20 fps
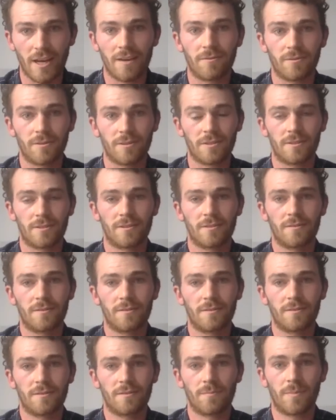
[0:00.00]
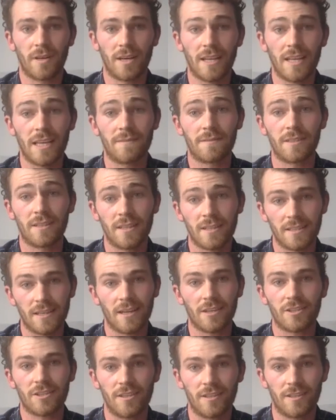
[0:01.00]
Everyone's believes that it
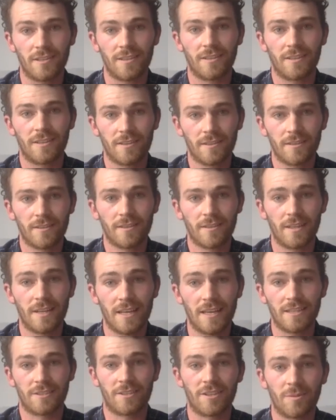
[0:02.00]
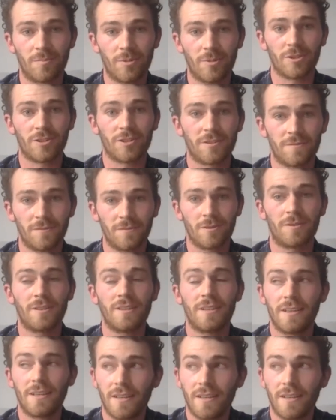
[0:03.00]
is going to push us forward,